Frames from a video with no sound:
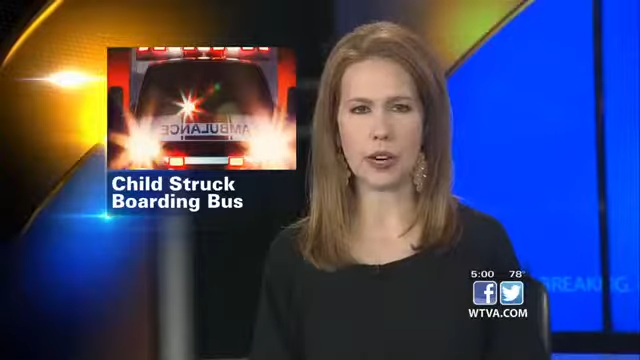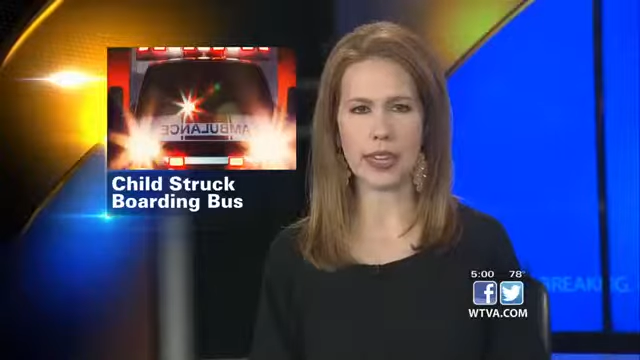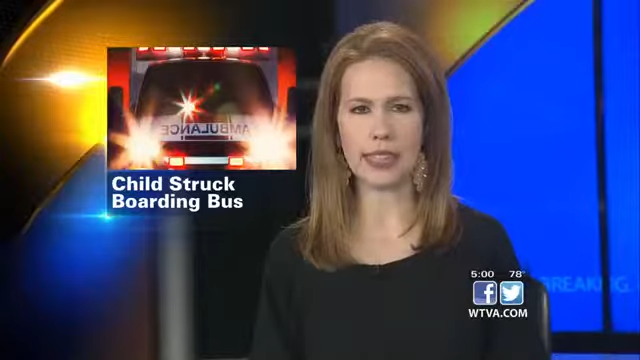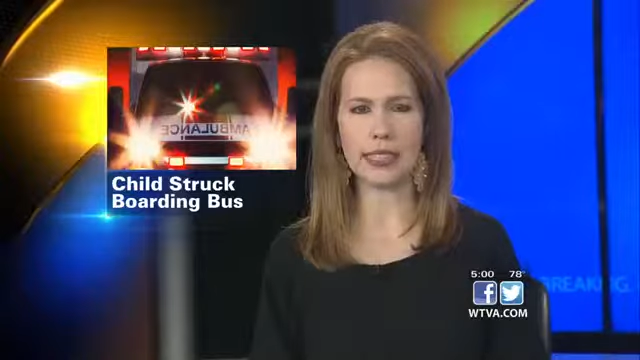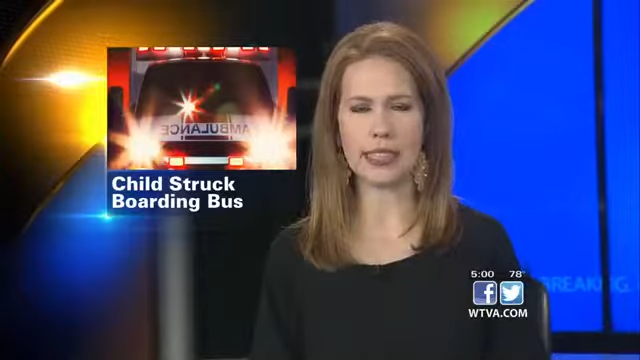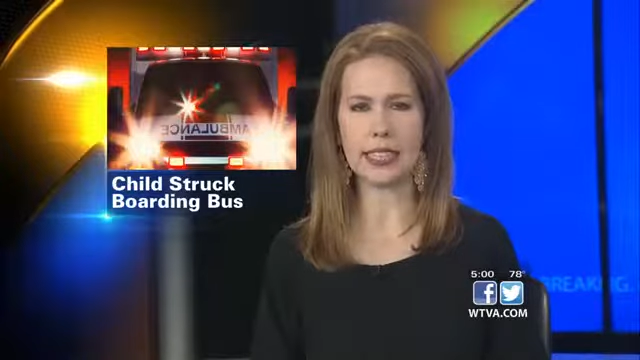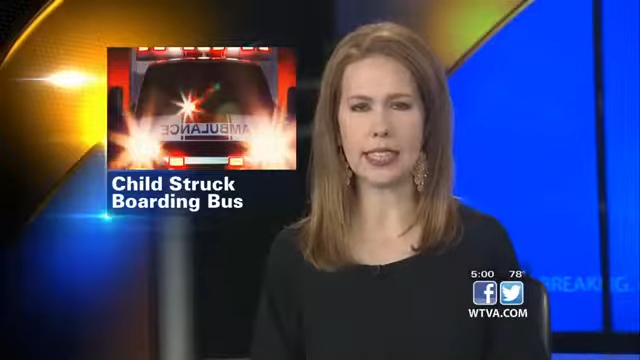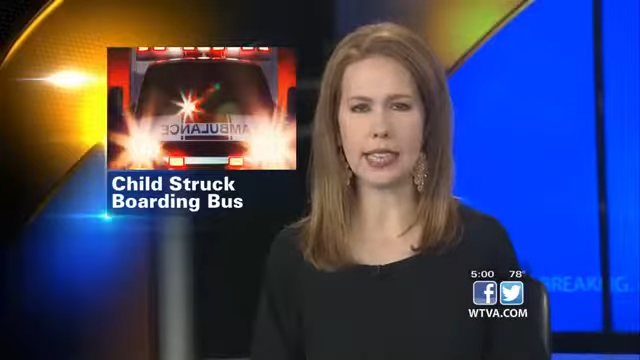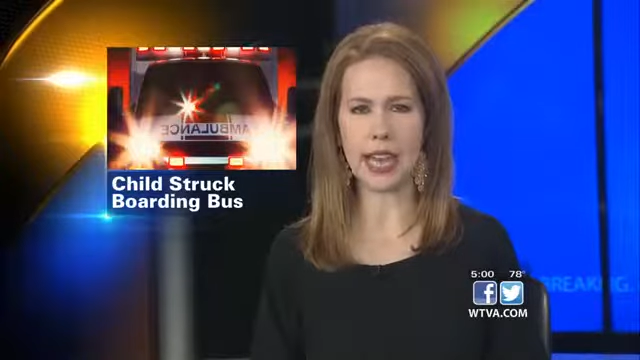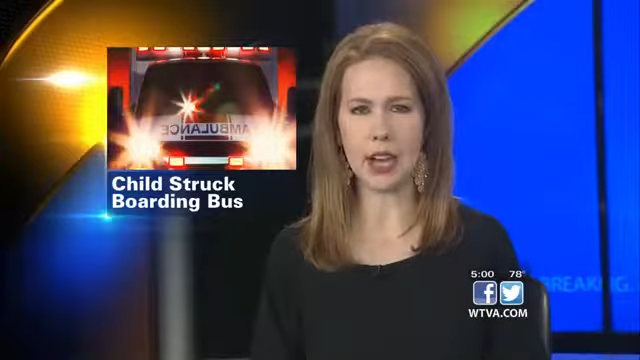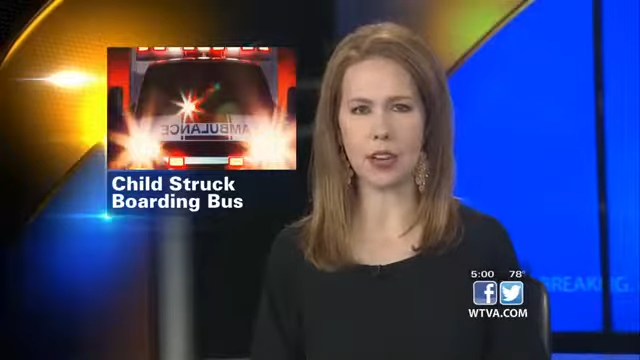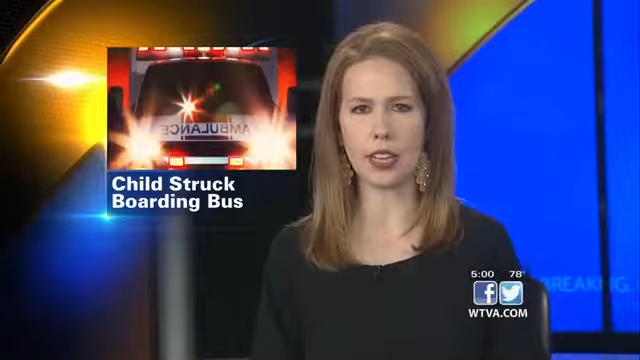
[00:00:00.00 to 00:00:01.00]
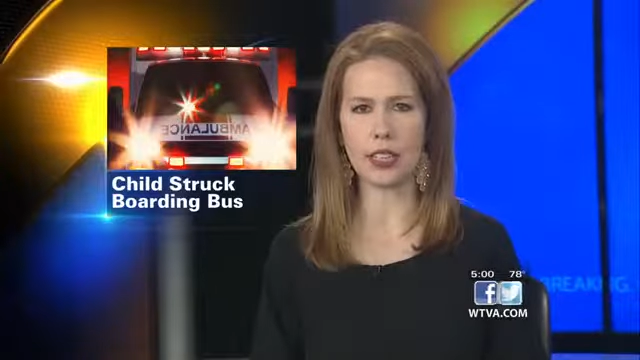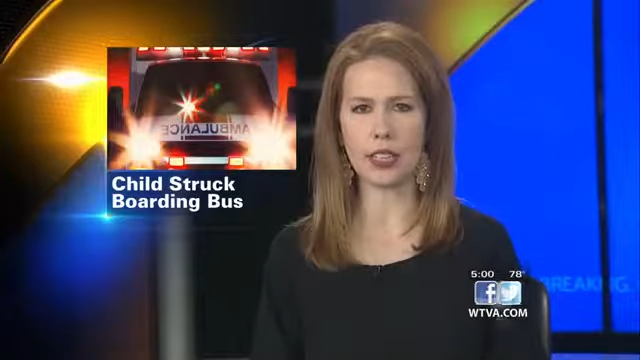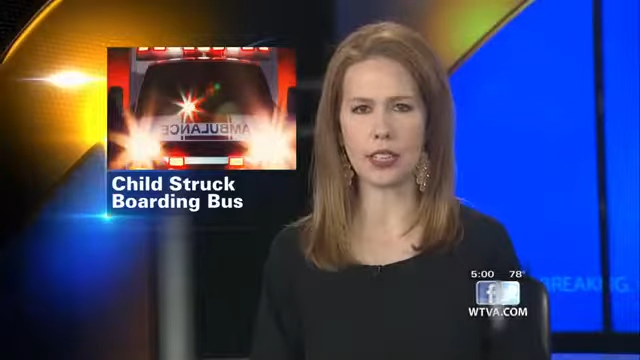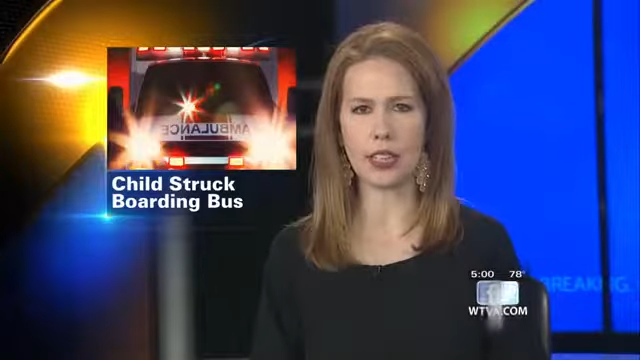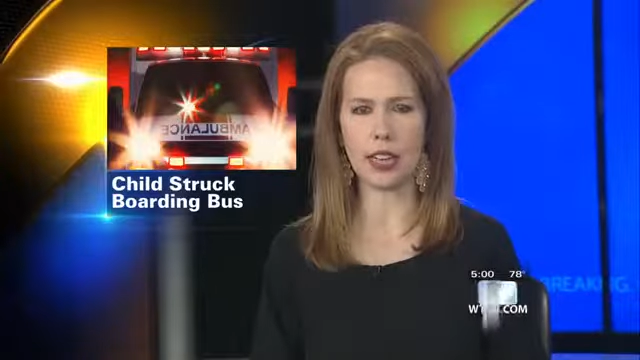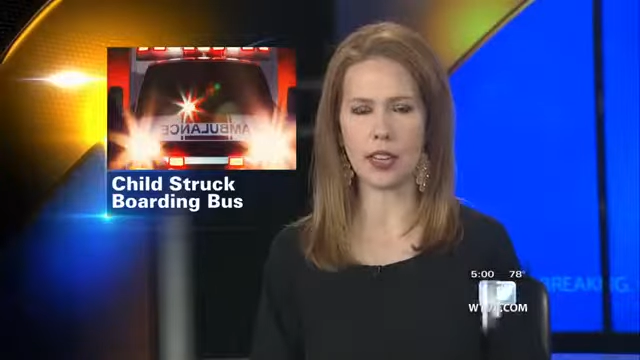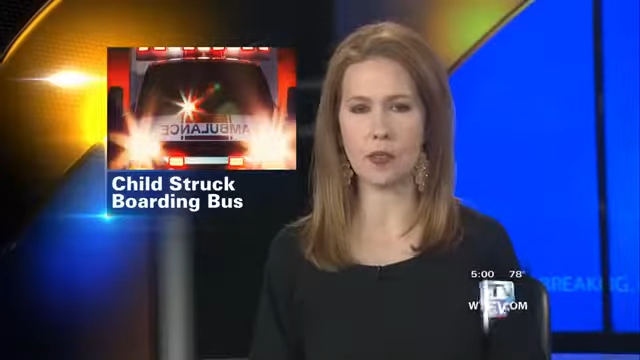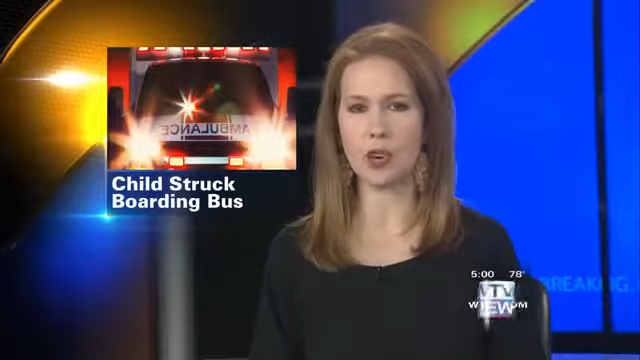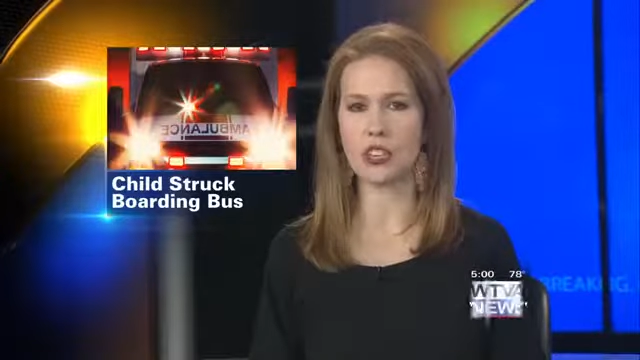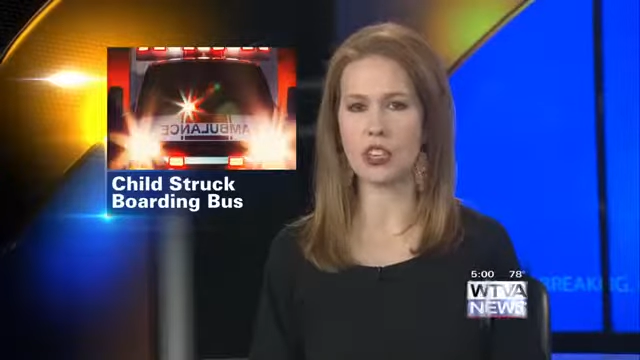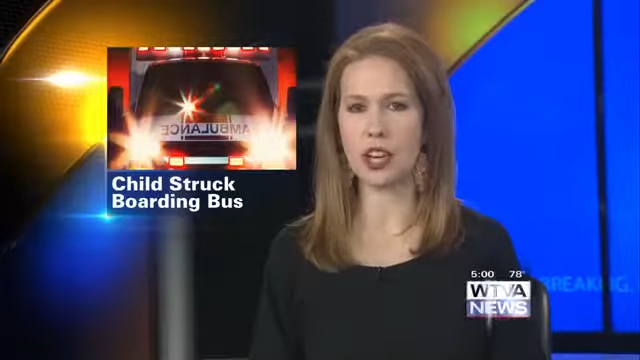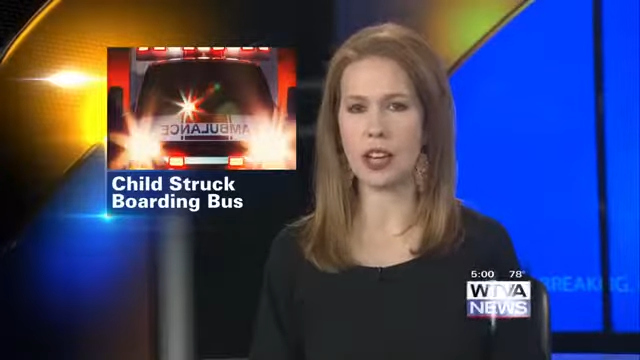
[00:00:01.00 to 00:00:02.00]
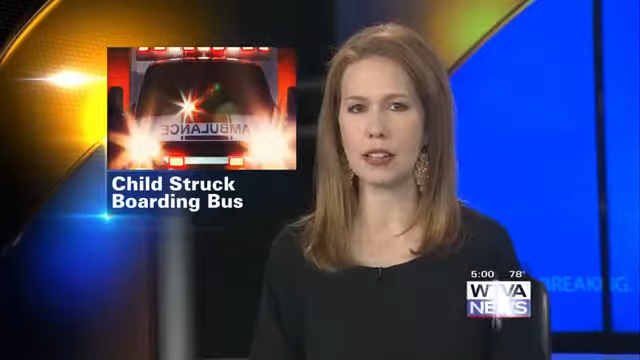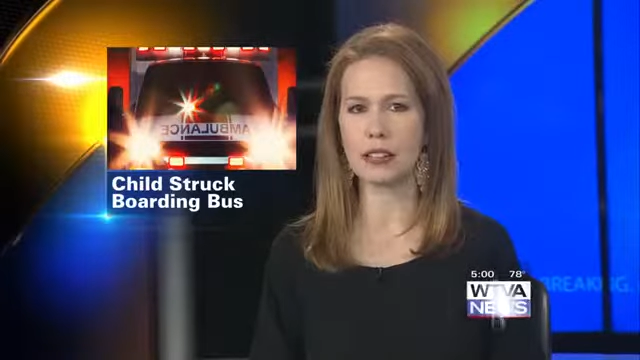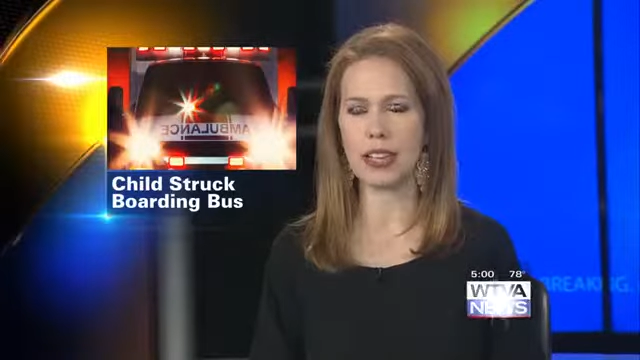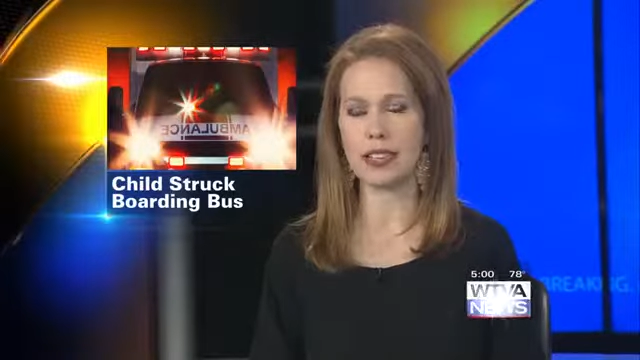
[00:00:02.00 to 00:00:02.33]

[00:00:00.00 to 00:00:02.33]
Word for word: in Lee County today where a child